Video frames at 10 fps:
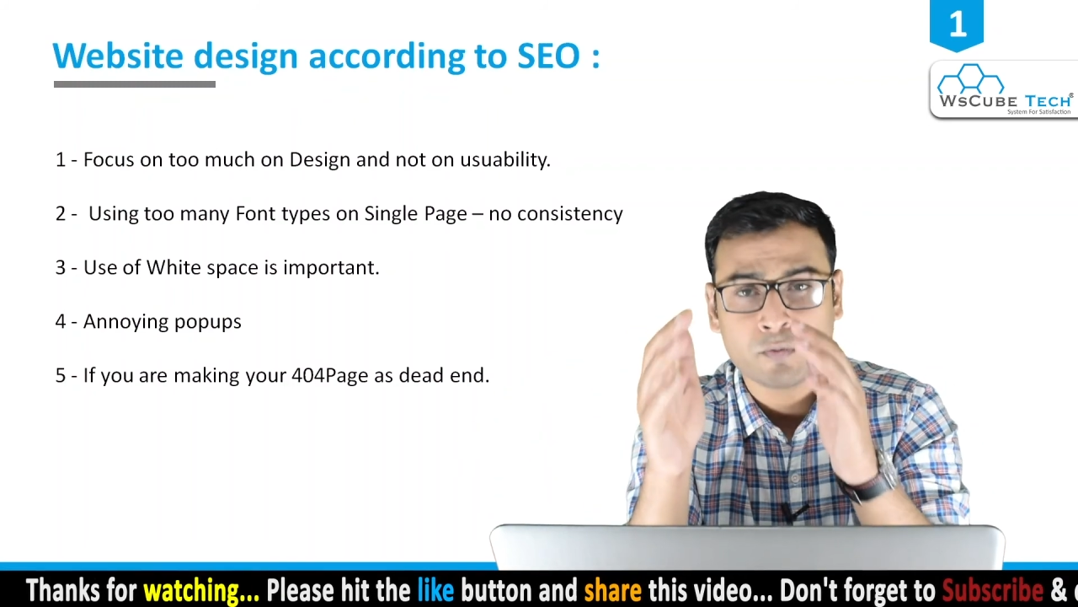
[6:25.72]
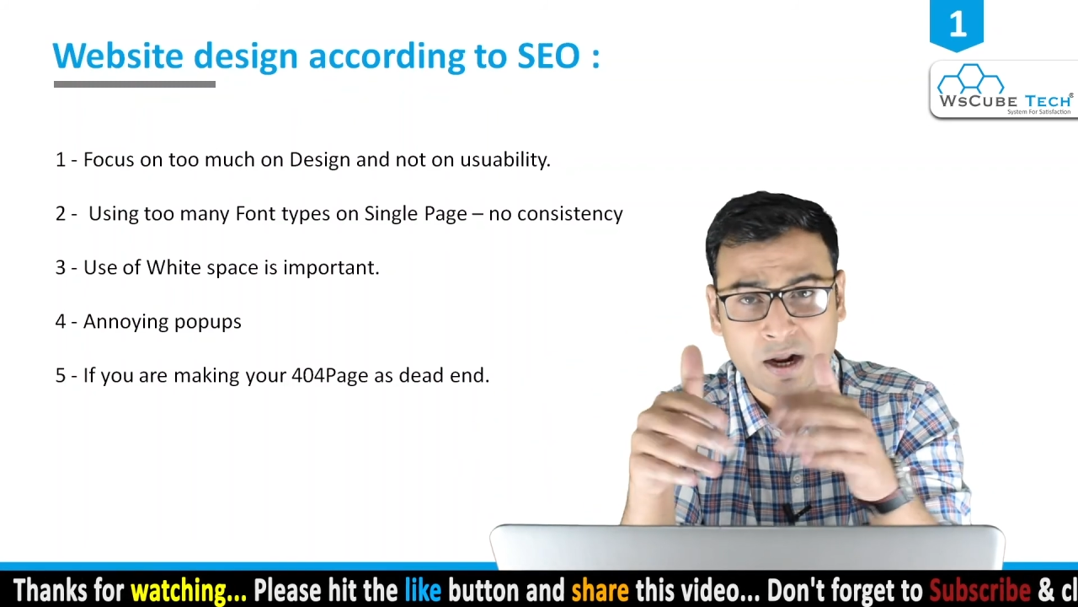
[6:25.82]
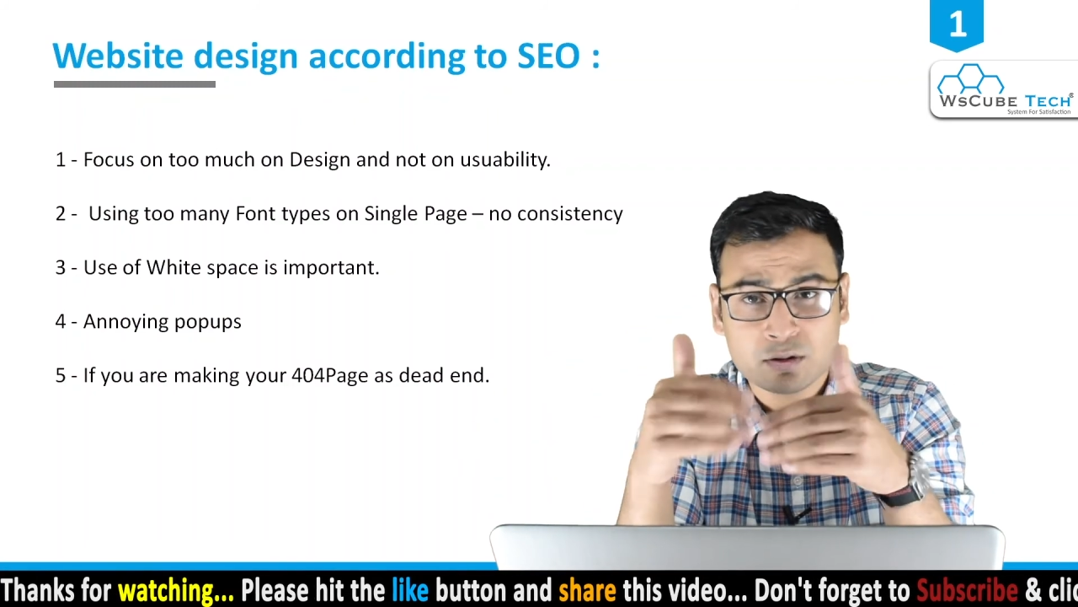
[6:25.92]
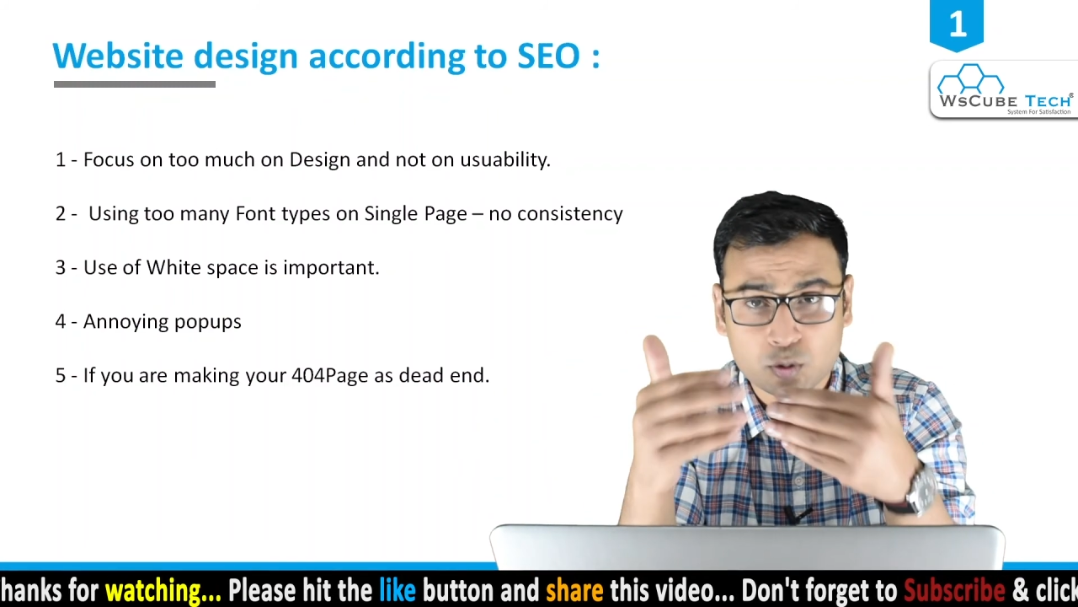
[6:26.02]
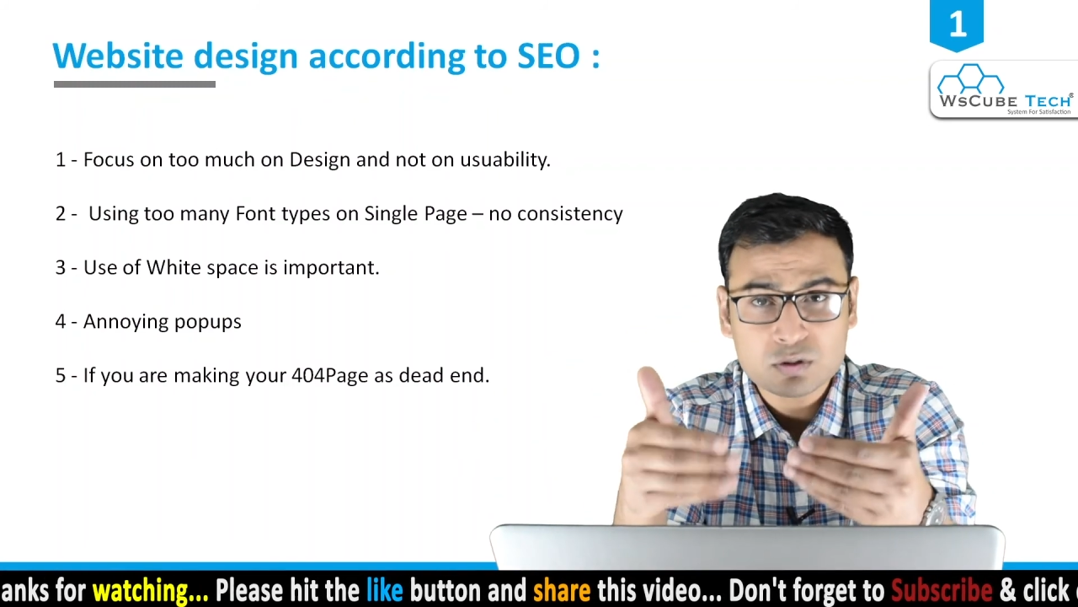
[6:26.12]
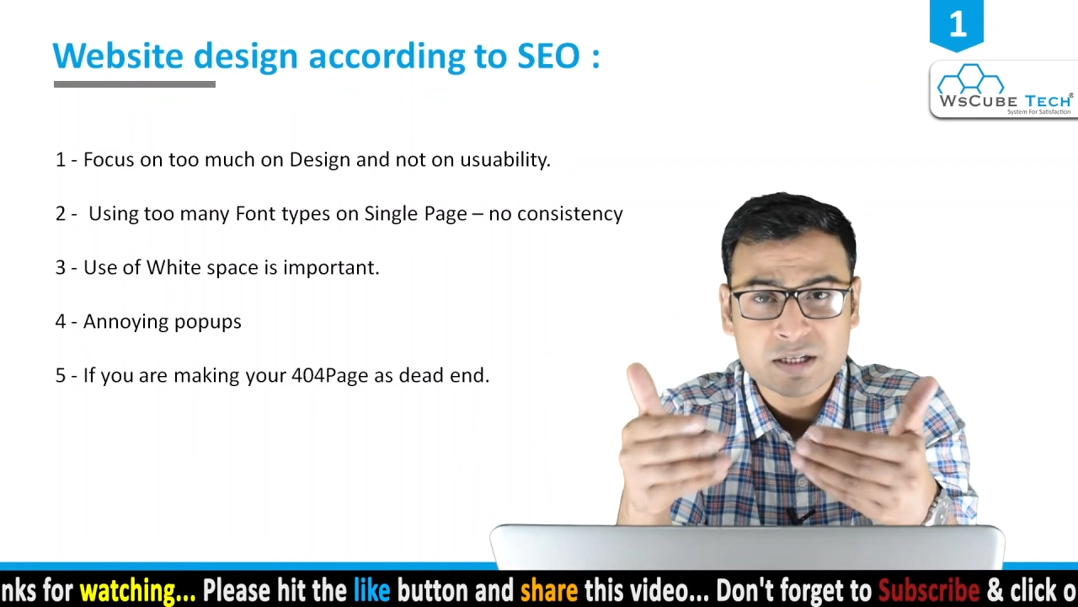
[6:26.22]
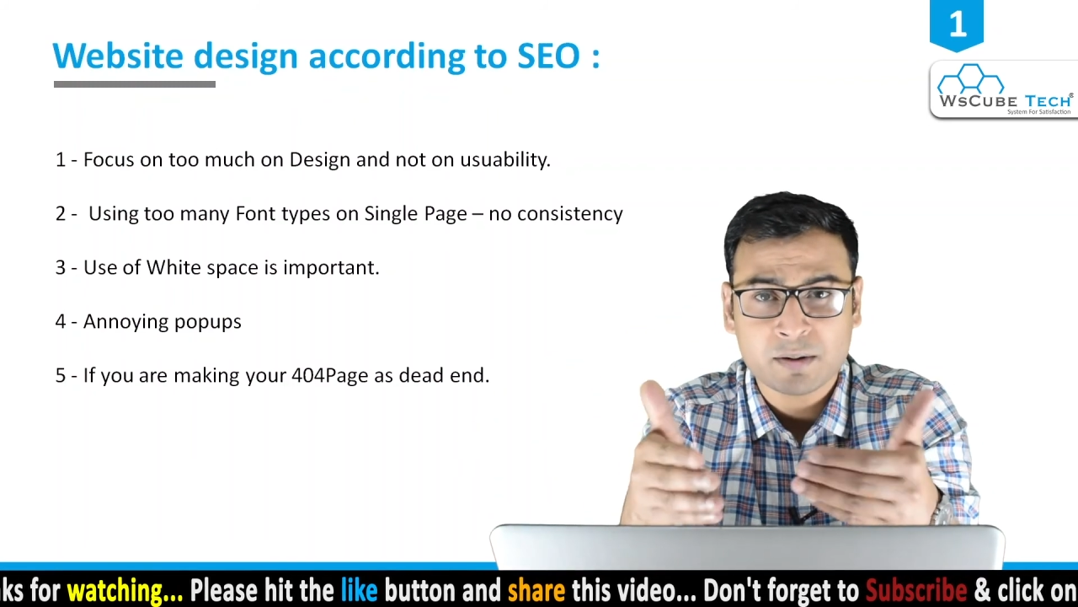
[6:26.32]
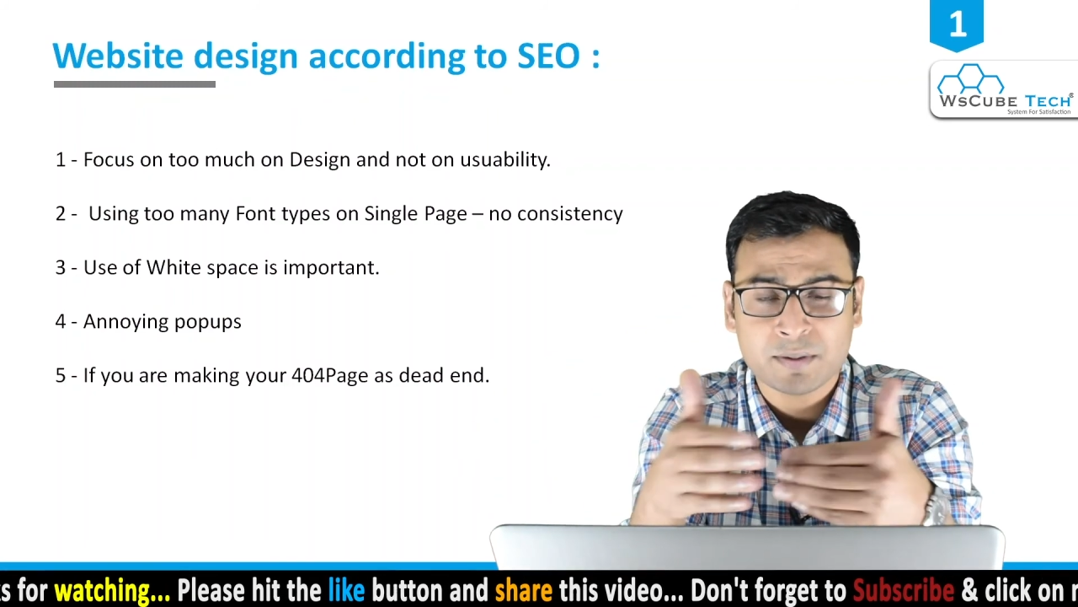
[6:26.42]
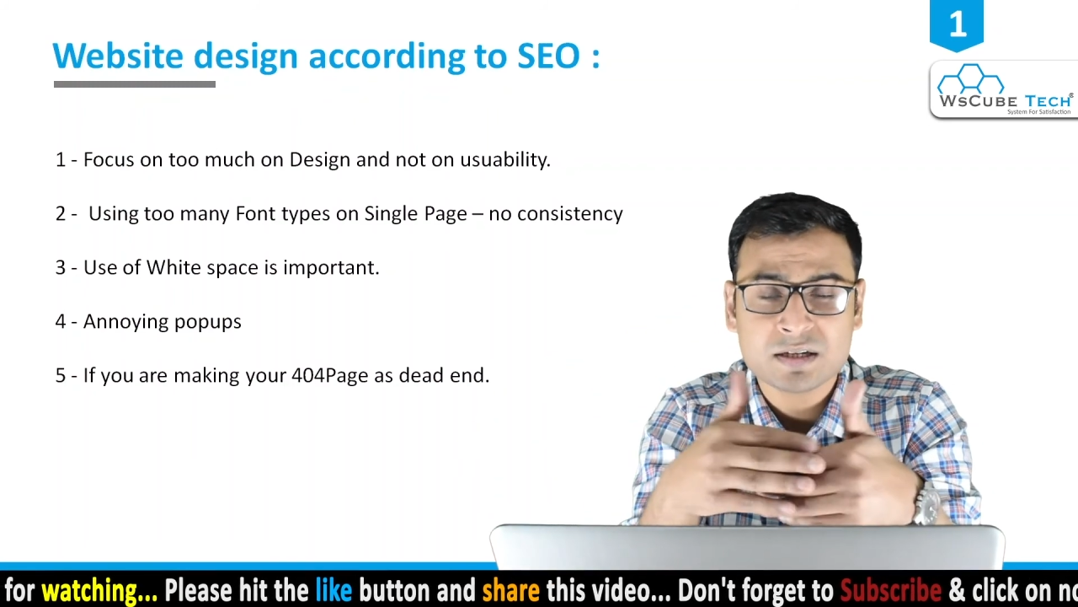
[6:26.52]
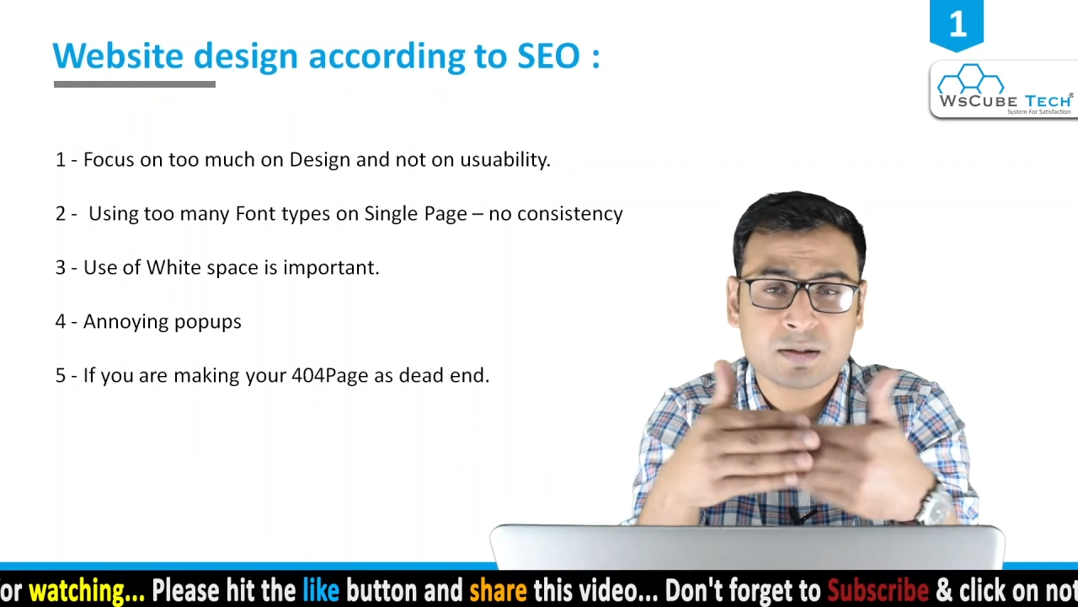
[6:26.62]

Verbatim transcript: and those elements,